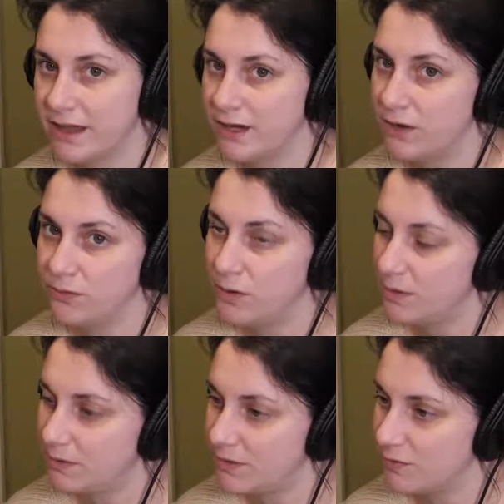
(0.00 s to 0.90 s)
I know
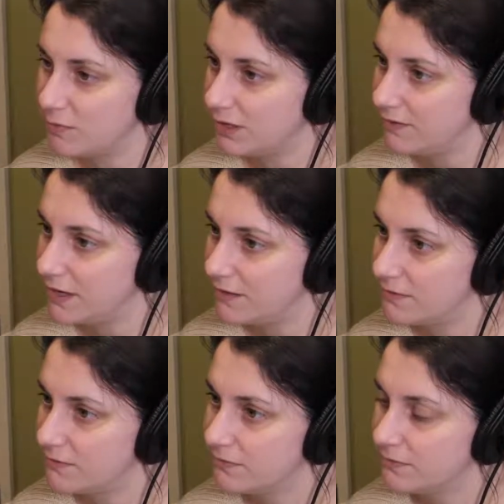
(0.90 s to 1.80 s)
nobody would ever believe that of
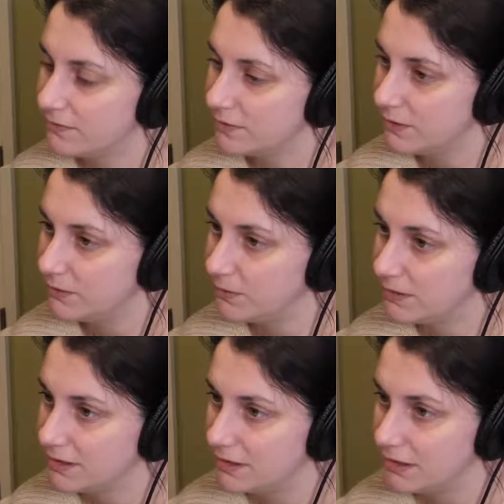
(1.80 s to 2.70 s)
Luke
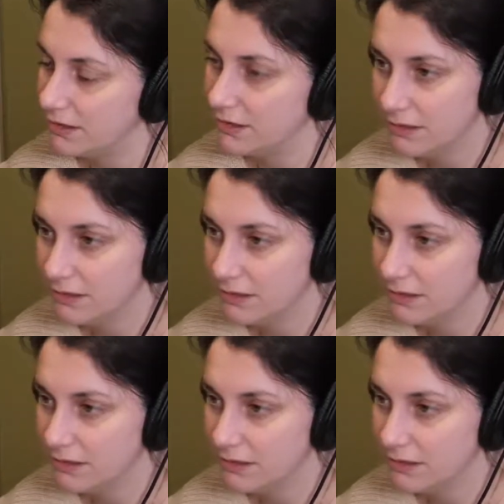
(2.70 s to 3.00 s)
here.